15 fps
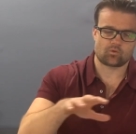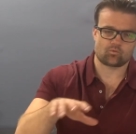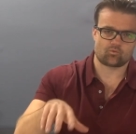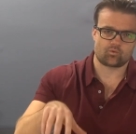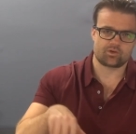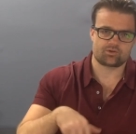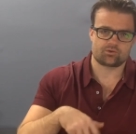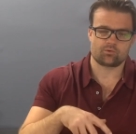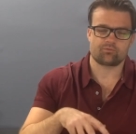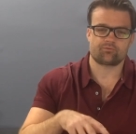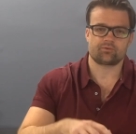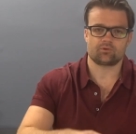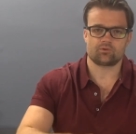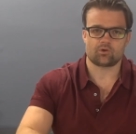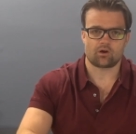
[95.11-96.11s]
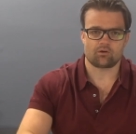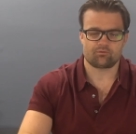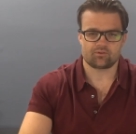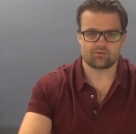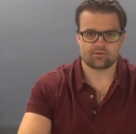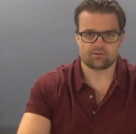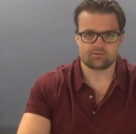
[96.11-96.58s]
regional field
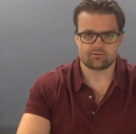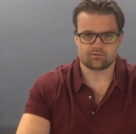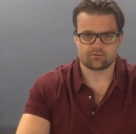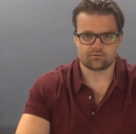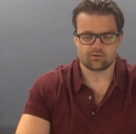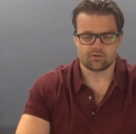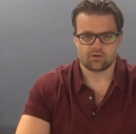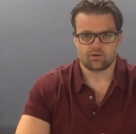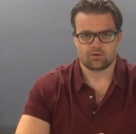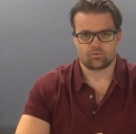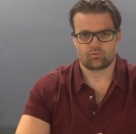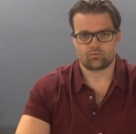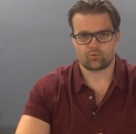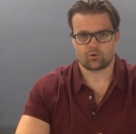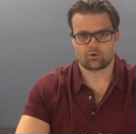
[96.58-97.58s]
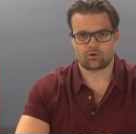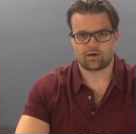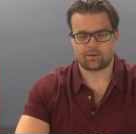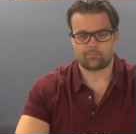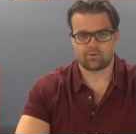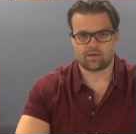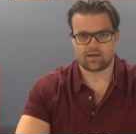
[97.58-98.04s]
offices for
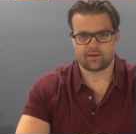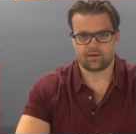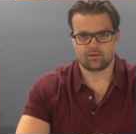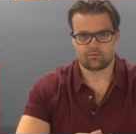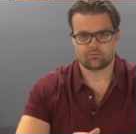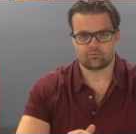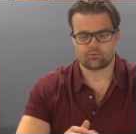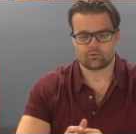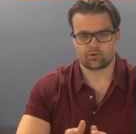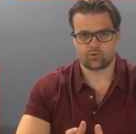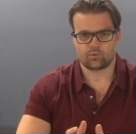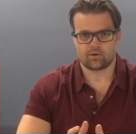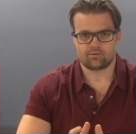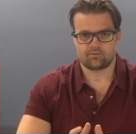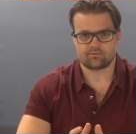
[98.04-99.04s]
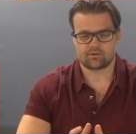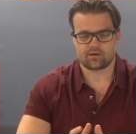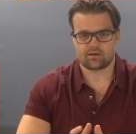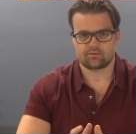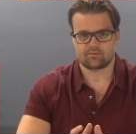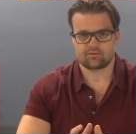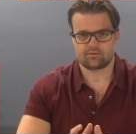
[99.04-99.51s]
applying for U.S.
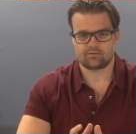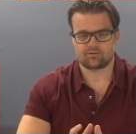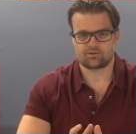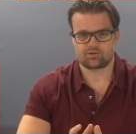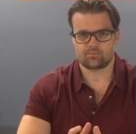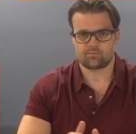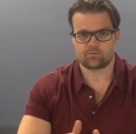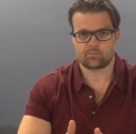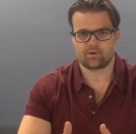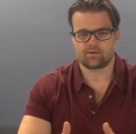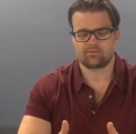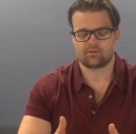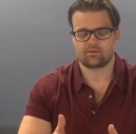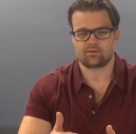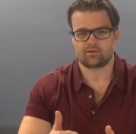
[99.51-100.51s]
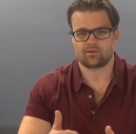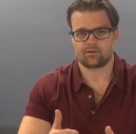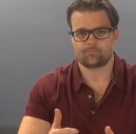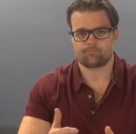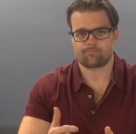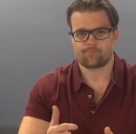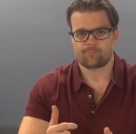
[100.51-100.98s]
citizenship that
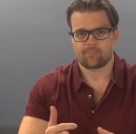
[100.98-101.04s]
basically